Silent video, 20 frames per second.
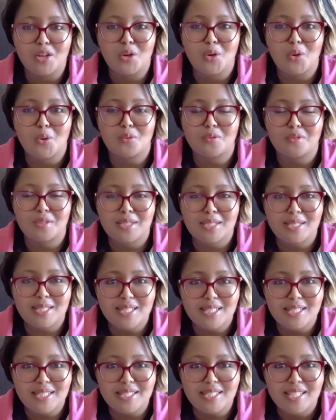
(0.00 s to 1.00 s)

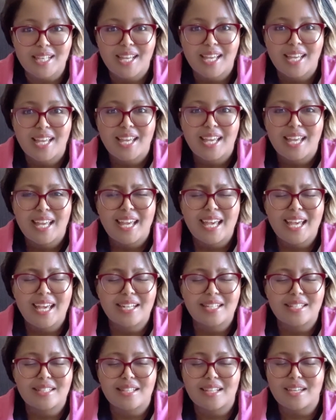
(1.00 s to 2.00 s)
overseas,
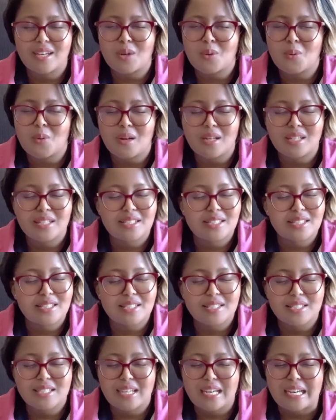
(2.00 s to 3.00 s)
and their
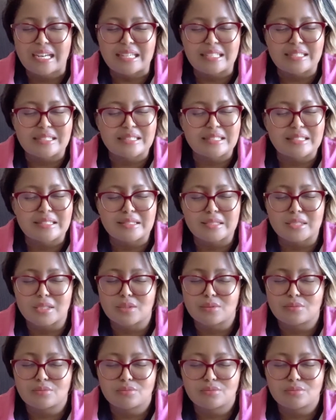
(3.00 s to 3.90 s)
quality, guys, is